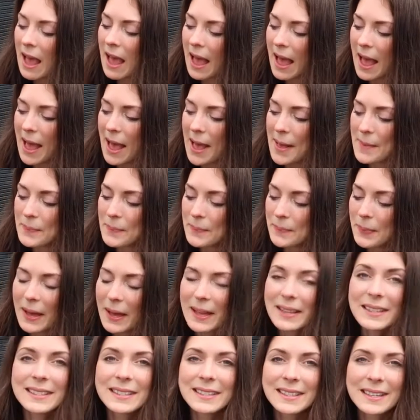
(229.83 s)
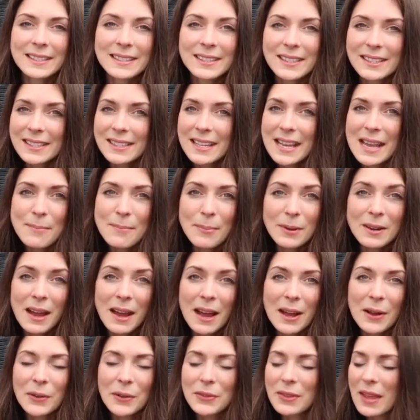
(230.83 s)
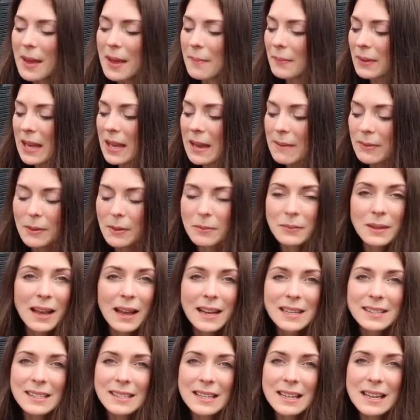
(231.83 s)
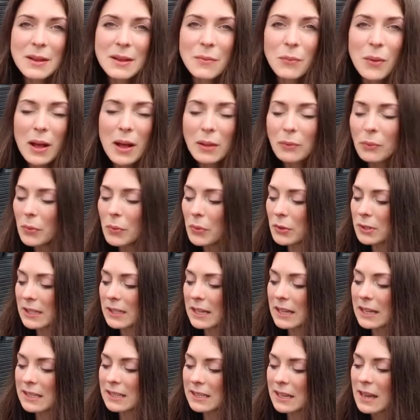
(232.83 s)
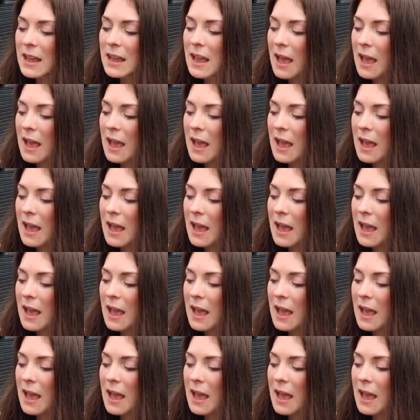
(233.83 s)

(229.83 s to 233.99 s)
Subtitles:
but just keep an eye on them, keep them nicely well watered,